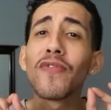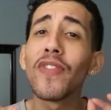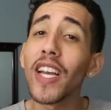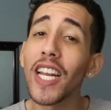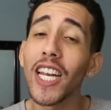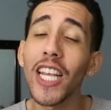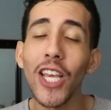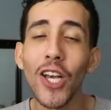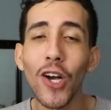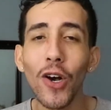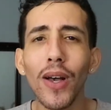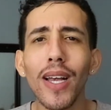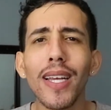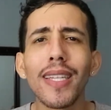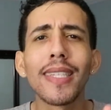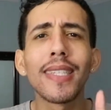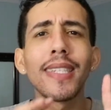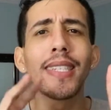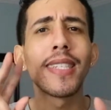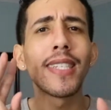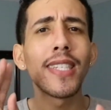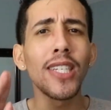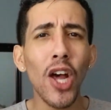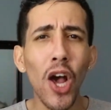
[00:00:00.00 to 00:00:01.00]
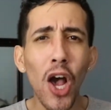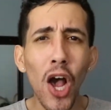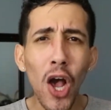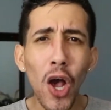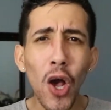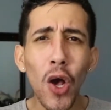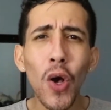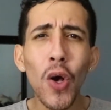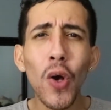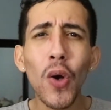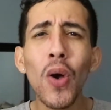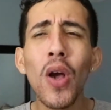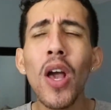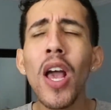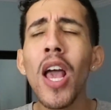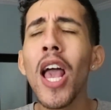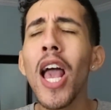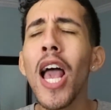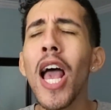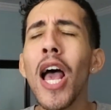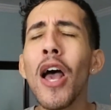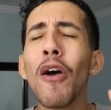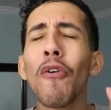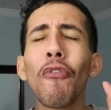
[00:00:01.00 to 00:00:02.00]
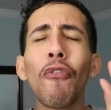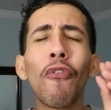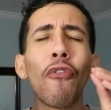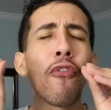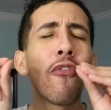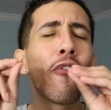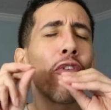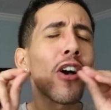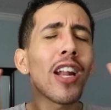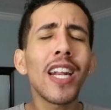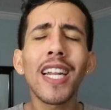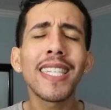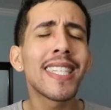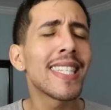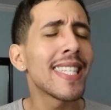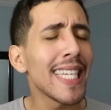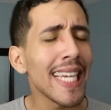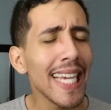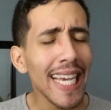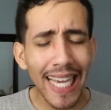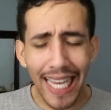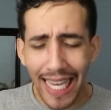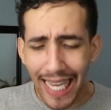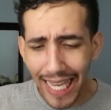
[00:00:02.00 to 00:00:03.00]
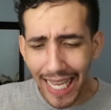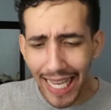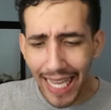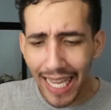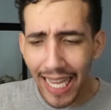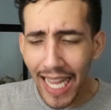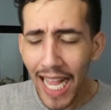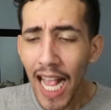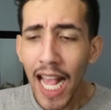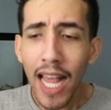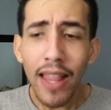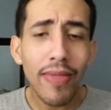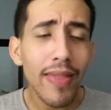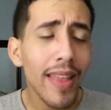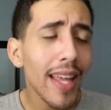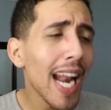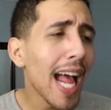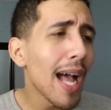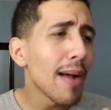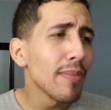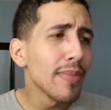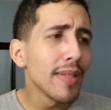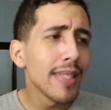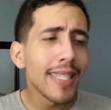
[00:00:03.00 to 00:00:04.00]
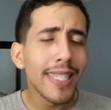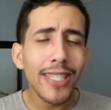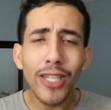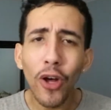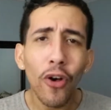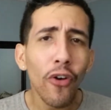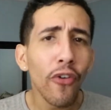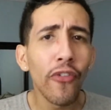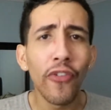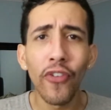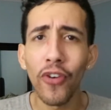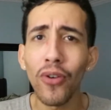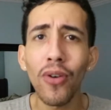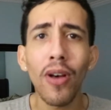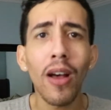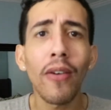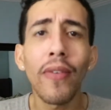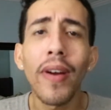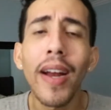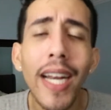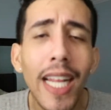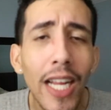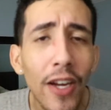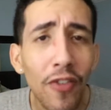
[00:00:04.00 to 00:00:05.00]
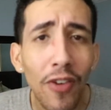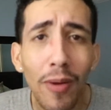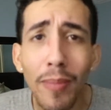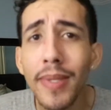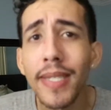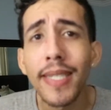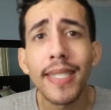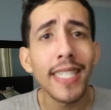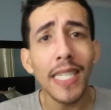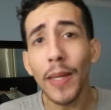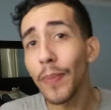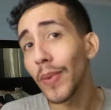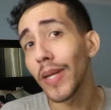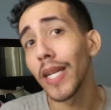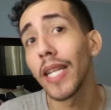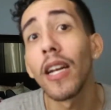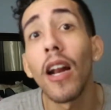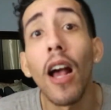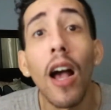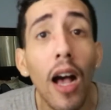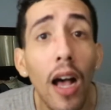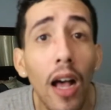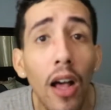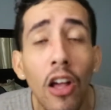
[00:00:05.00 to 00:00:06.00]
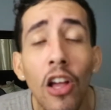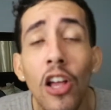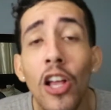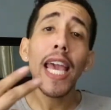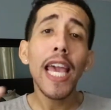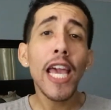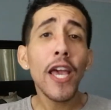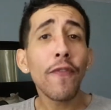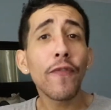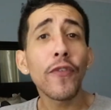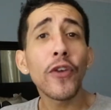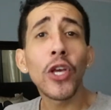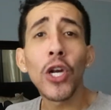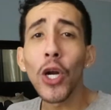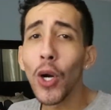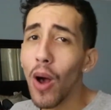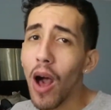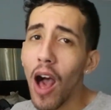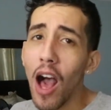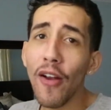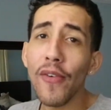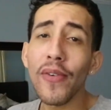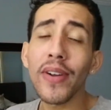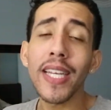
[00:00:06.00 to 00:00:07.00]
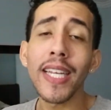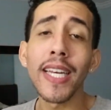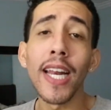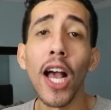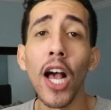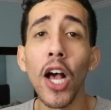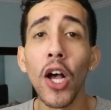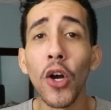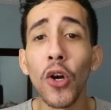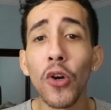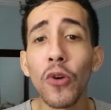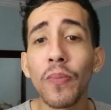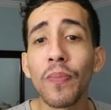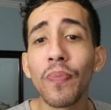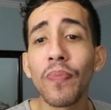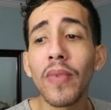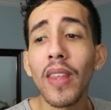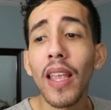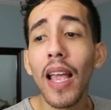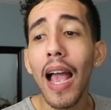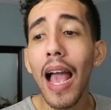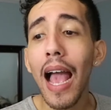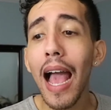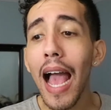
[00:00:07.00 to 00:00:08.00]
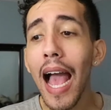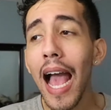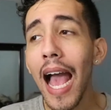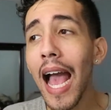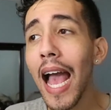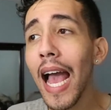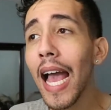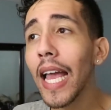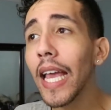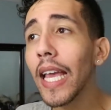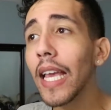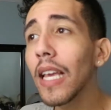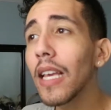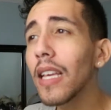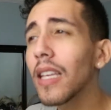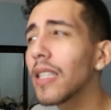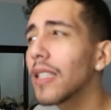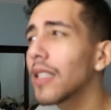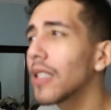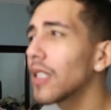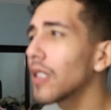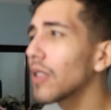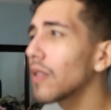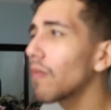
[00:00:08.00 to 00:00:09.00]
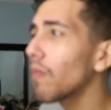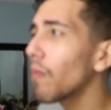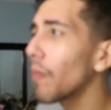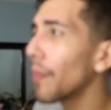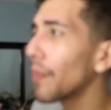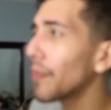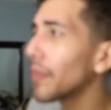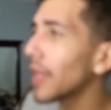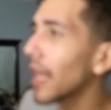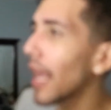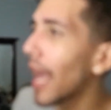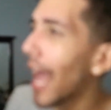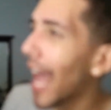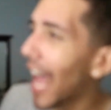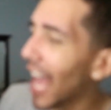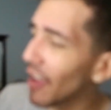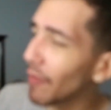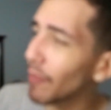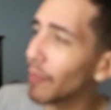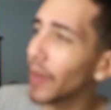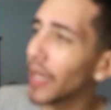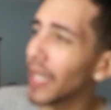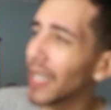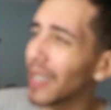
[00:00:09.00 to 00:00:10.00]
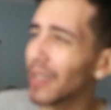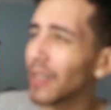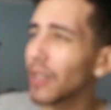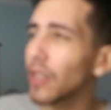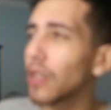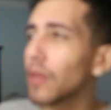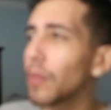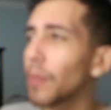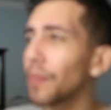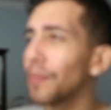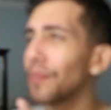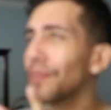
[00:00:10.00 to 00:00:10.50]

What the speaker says: video is so full of tea that I'm so full already from sipping it all. If you don't already know, I have been